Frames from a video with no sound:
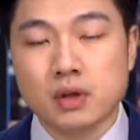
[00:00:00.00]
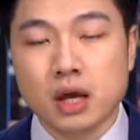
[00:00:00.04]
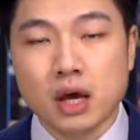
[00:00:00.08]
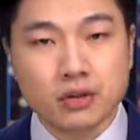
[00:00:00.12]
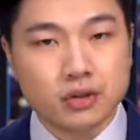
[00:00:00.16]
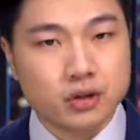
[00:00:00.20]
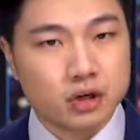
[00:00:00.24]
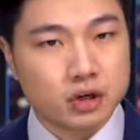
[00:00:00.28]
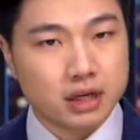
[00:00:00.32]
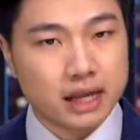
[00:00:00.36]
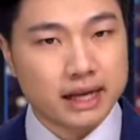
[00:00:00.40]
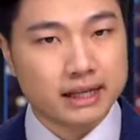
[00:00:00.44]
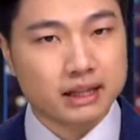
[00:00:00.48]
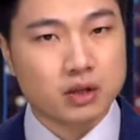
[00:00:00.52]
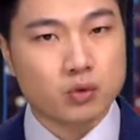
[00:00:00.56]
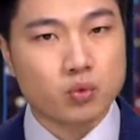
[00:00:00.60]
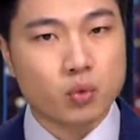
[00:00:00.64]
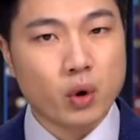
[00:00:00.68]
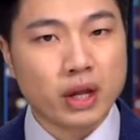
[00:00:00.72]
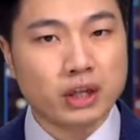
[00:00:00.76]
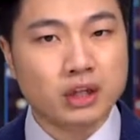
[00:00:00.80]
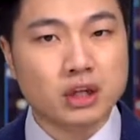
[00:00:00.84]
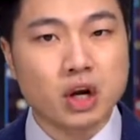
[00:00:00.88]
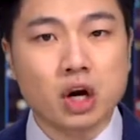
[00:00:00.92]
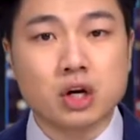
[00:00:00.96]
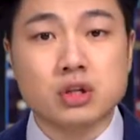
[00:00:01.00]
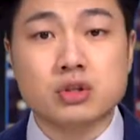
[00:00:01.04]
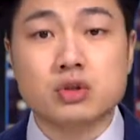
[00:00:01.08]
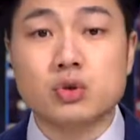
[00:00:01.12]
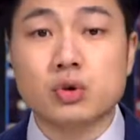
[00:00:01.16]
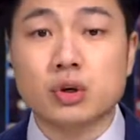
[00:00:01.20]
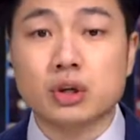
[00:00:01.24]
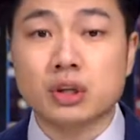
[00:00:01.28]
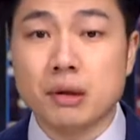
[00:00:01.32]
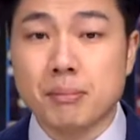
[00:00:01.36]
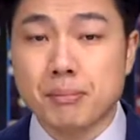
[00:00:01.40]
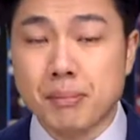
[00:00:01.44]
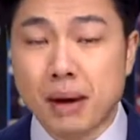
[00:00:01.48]
They're like the Red Guards
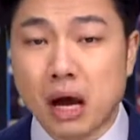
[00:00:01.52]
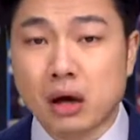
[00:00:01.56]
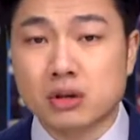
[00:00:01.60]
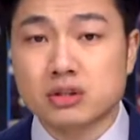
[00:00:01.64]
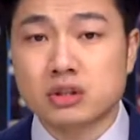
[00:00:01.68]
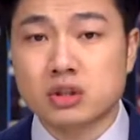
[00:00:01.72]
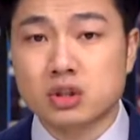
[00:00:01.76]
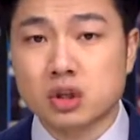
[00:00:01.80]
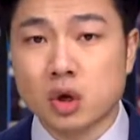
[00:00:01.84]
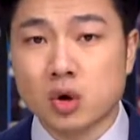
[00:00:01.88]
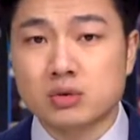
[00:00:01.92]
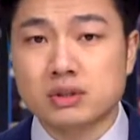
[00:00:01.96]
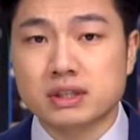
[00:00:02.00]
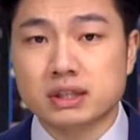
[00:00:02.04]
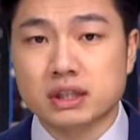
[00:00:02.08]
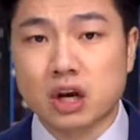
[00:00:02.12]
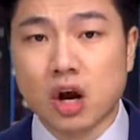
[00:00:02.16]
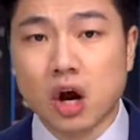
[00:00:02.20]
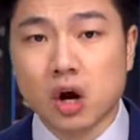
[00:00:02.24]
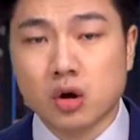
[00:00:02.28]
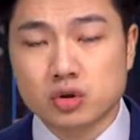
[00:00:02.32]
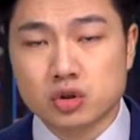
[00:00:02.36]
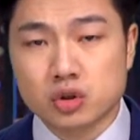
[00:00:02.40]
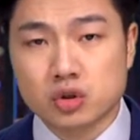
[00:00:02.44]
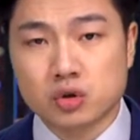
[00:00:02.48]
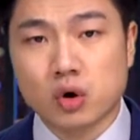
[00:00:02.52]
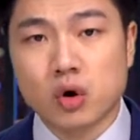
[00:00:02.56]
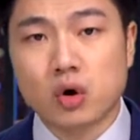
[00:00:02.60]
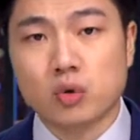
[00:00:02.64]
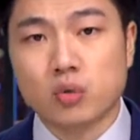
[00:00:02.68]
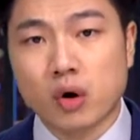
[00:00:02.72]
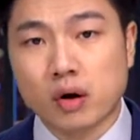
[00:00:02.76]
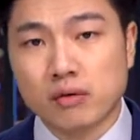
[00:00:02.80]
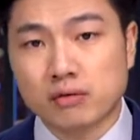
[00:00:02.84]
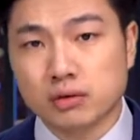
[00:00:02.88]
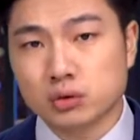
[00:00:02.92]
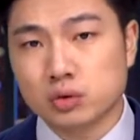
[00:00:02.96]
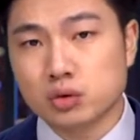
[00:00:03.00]
during the Mao Zedong's Cultural
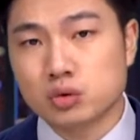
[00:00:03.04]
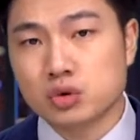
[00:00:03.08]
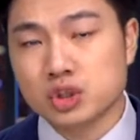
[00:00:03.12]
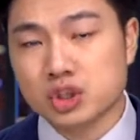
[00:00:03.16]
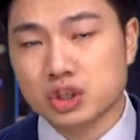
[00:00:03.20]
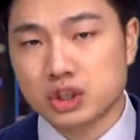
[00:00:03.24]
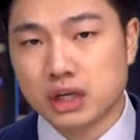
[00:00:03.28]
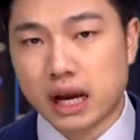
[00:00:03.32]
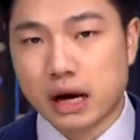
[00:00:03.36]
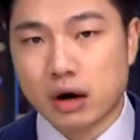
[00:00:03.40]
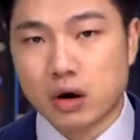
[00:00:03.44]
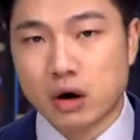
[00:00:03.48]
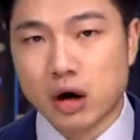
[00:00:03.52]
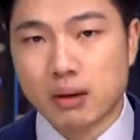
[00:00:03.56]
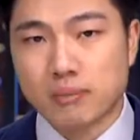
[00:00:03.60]
Revolution era.